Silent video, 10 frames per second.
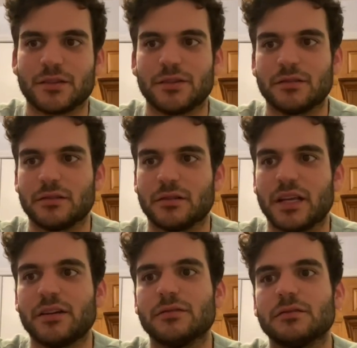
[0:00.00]
They
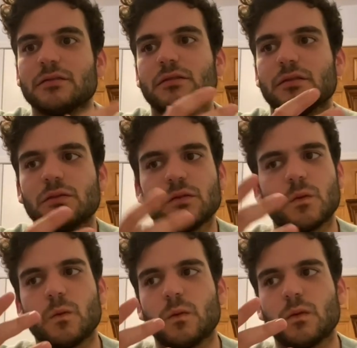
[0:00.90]
don't
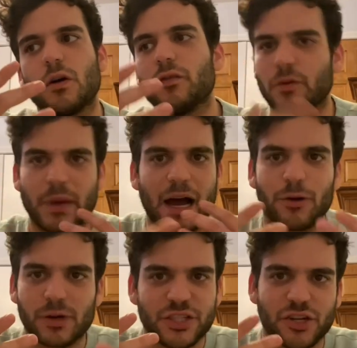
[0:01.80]

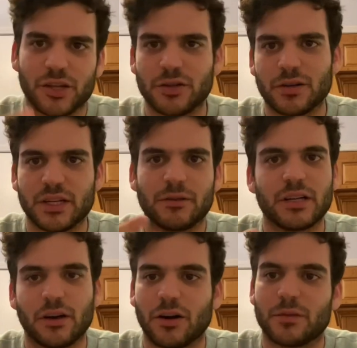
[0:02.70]
overpower each other. They're in
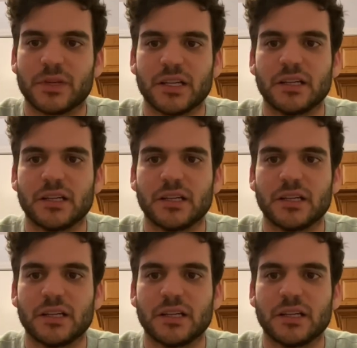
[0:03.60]
harmony.